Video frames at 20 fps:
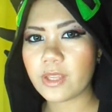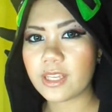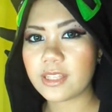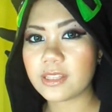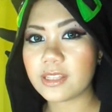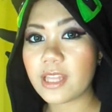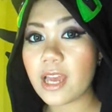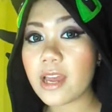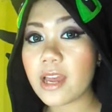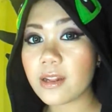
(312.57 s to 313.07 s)

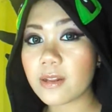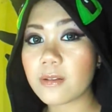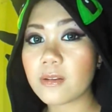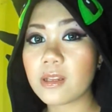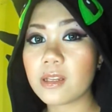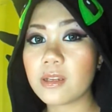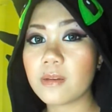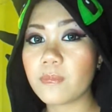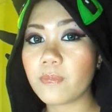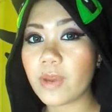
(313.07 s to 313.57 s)
And that
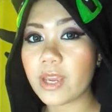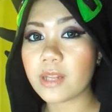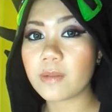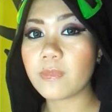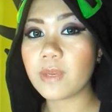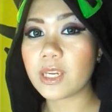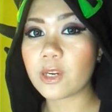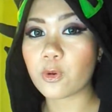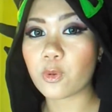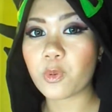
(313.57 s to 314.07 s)
made
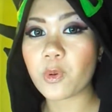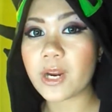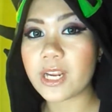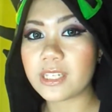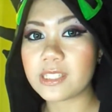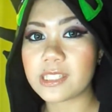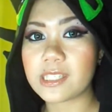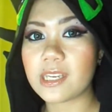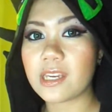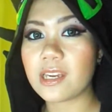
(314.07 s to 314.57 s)
me
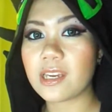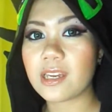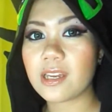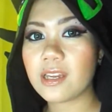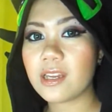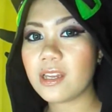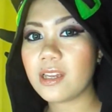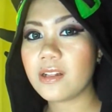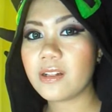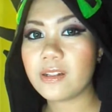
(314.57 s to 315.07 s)
crazy
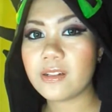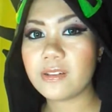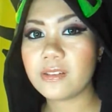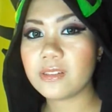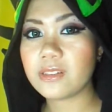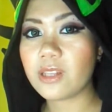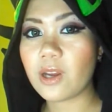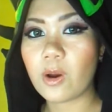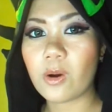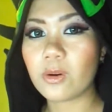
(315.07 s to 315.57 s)

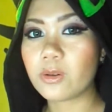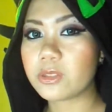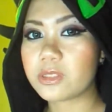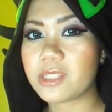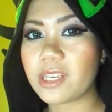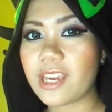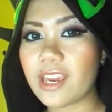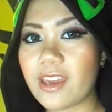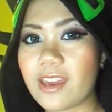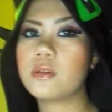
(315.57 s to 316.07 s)
the whole
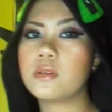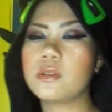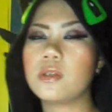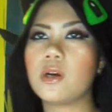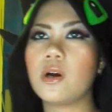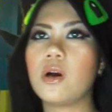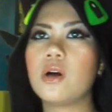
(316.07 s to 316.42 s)
day.